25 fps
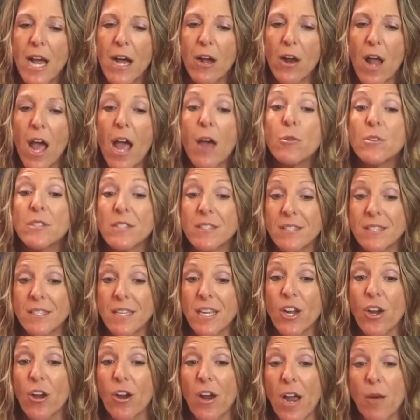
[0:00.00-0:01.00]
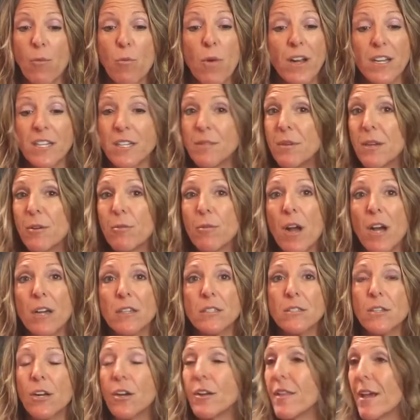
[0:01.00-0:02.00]
out, I was a singer. I wanted to be a
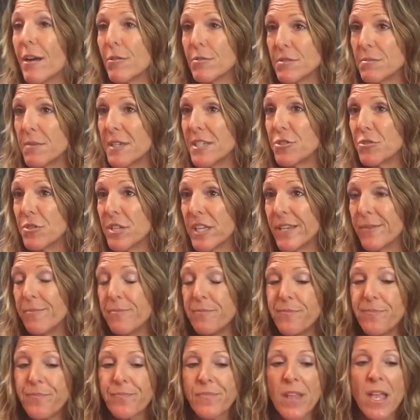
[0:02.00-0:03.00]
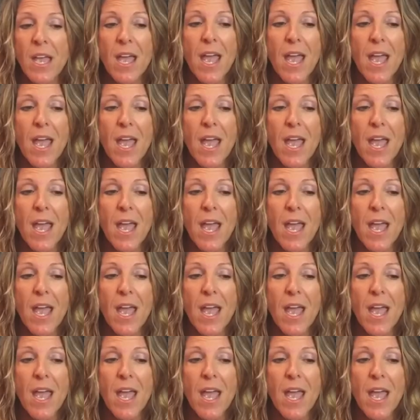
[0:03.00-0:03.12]
rock star, that was my dream.